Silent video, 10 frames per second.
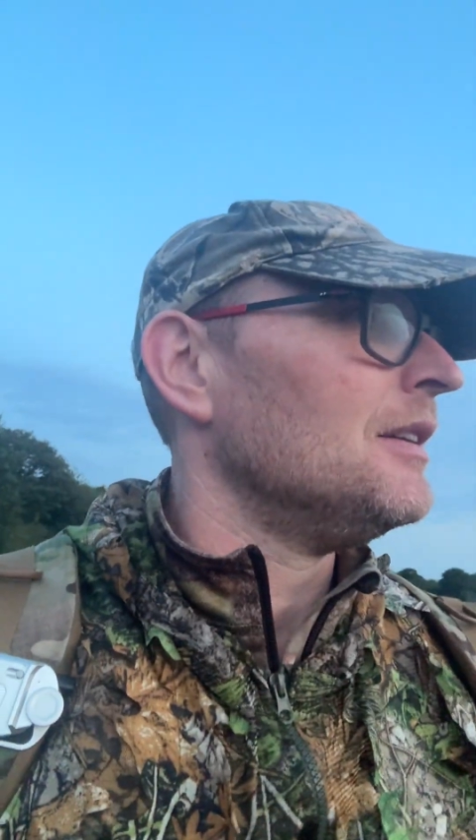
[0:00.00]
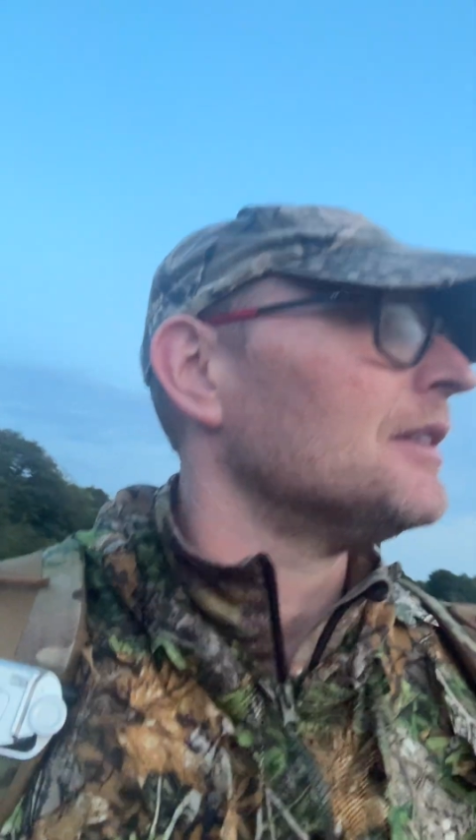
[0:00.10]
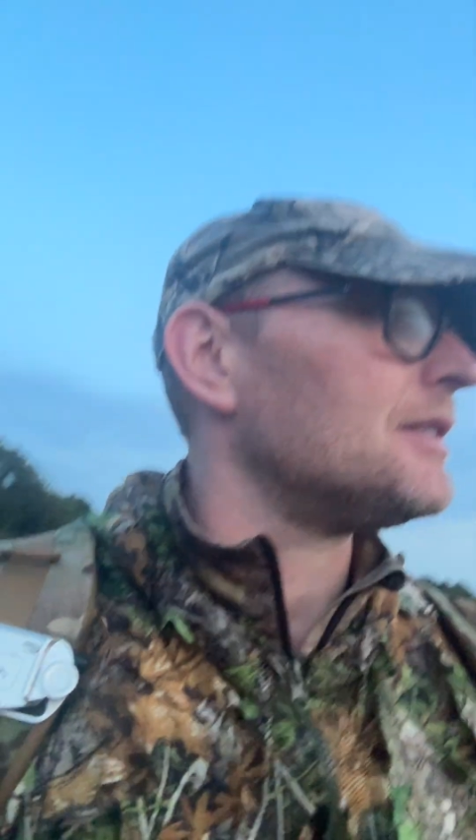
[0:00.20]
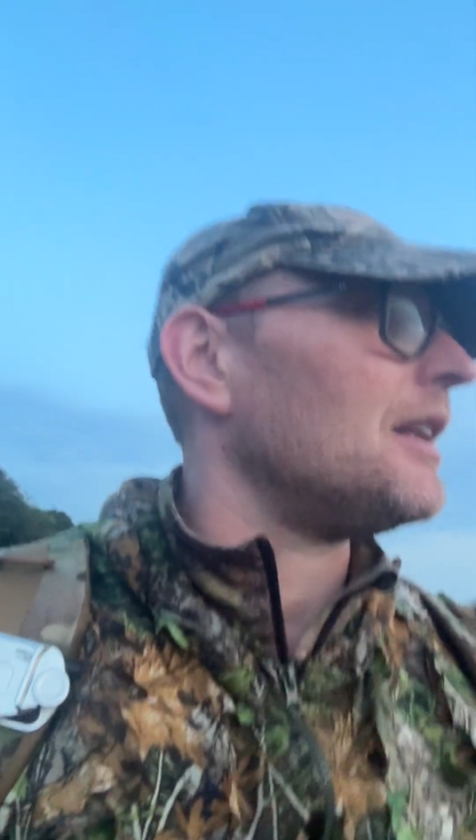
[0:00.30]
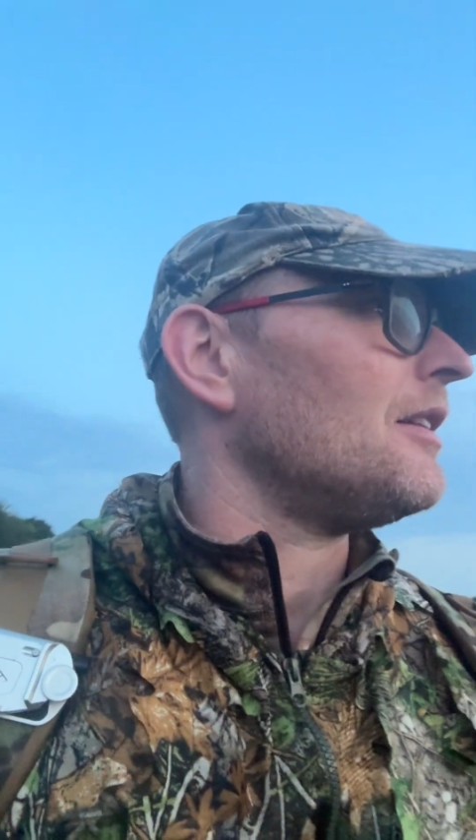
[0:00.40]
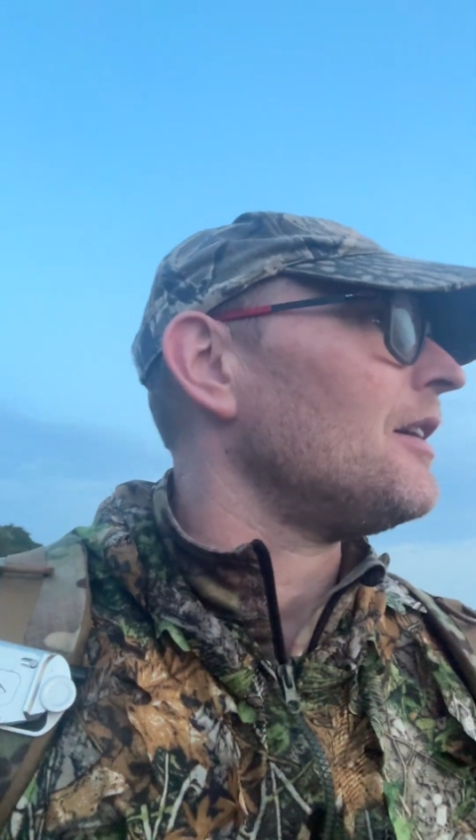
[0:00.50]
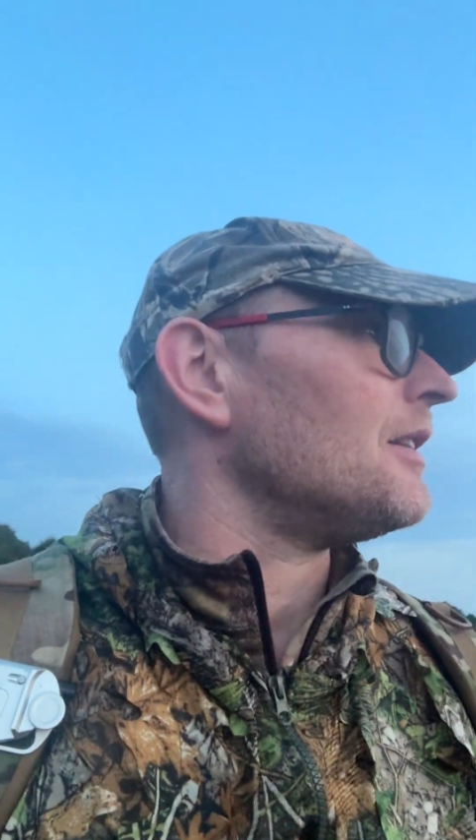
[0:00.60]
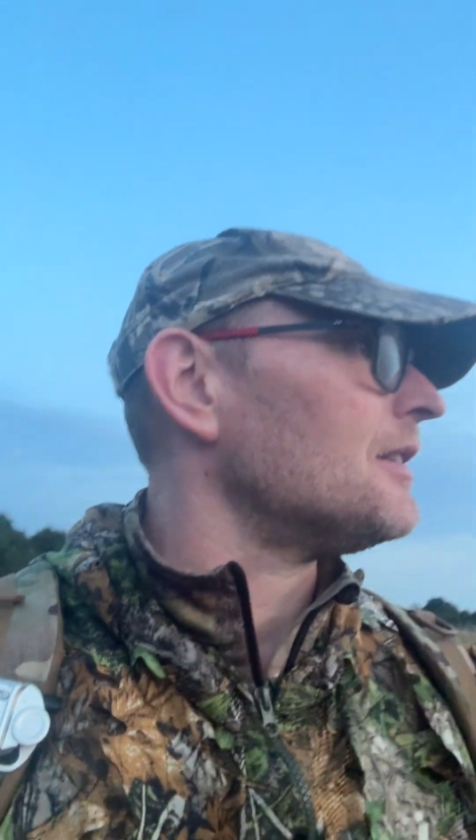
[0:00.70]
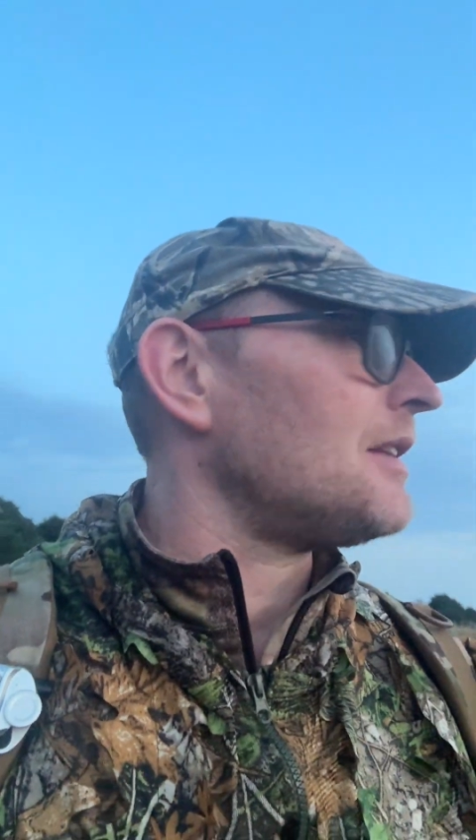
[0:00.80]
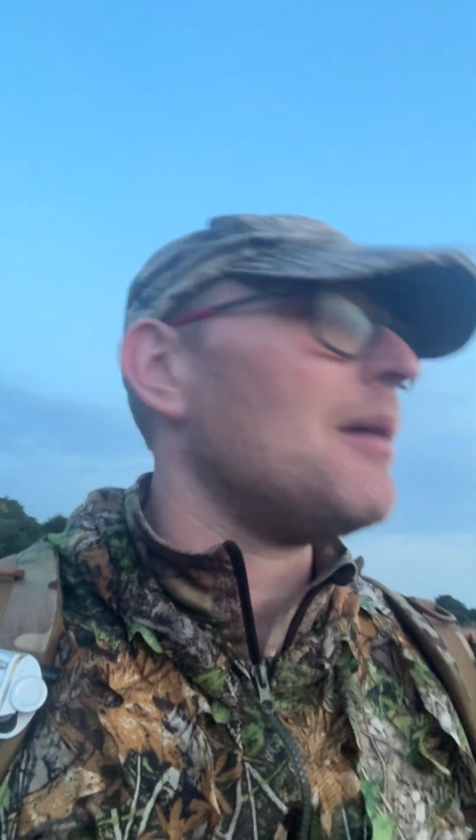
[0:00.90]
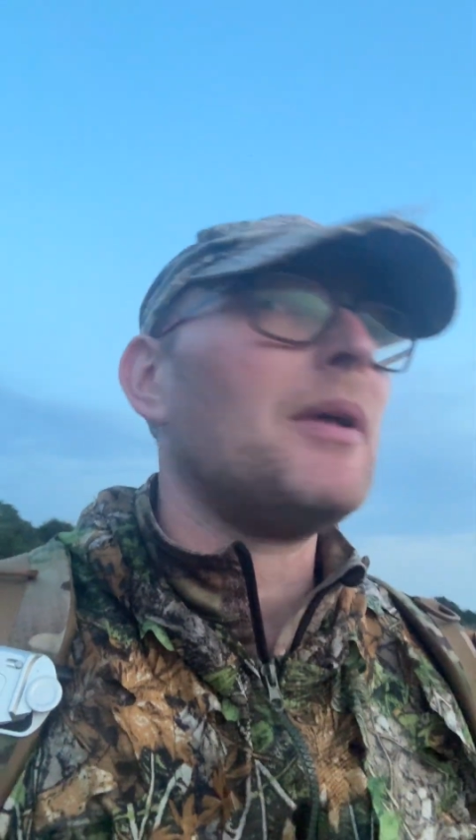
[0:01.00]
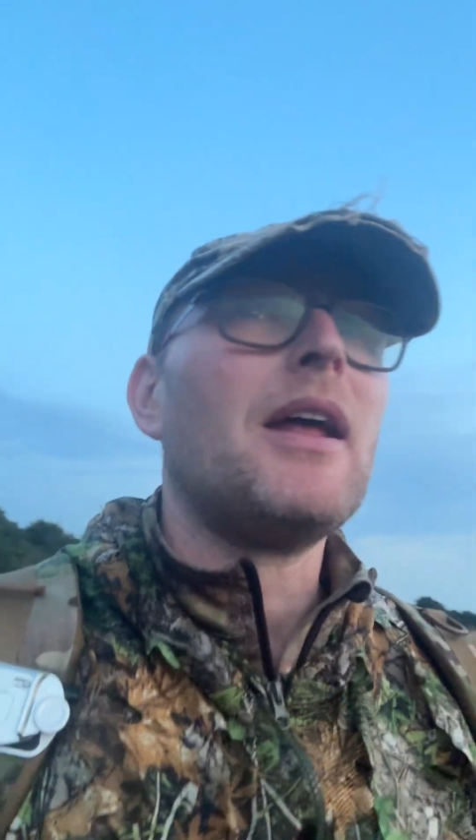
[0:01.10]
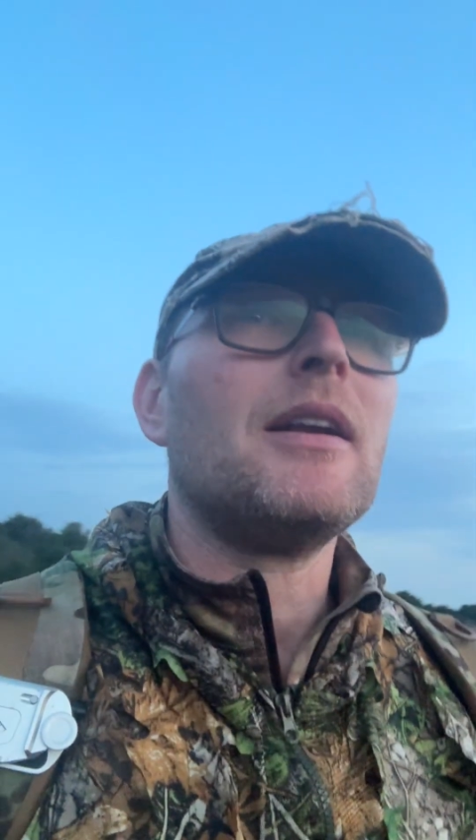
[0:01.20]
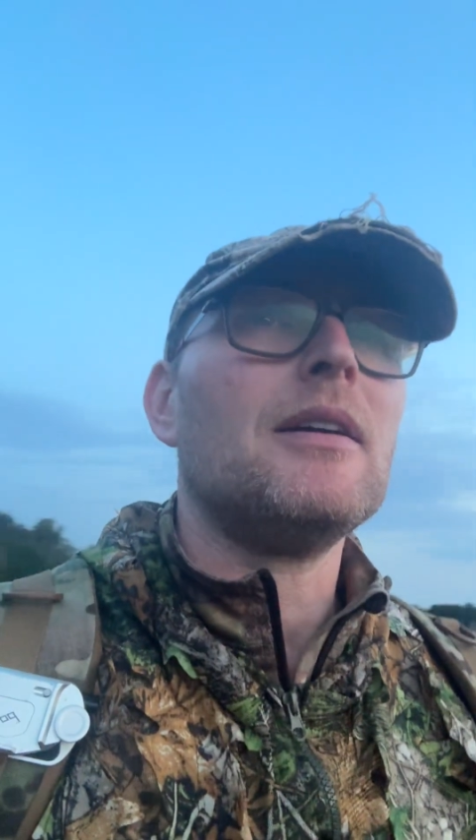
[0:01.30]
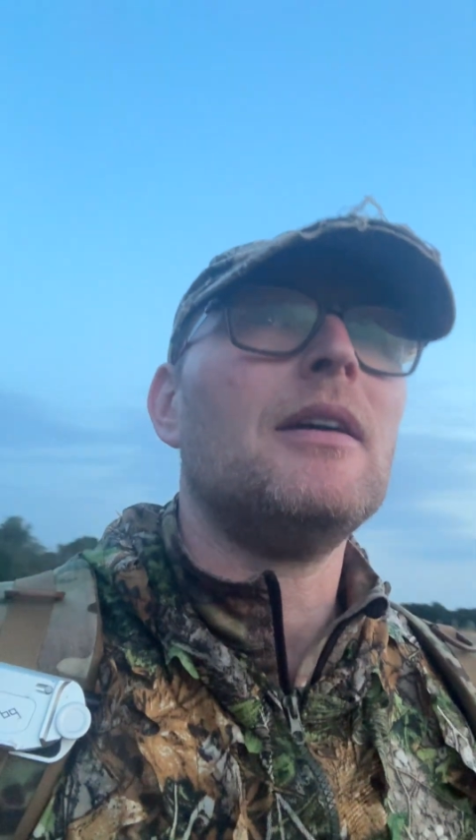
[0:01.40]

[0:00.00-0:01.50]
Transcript: Still out this time of night.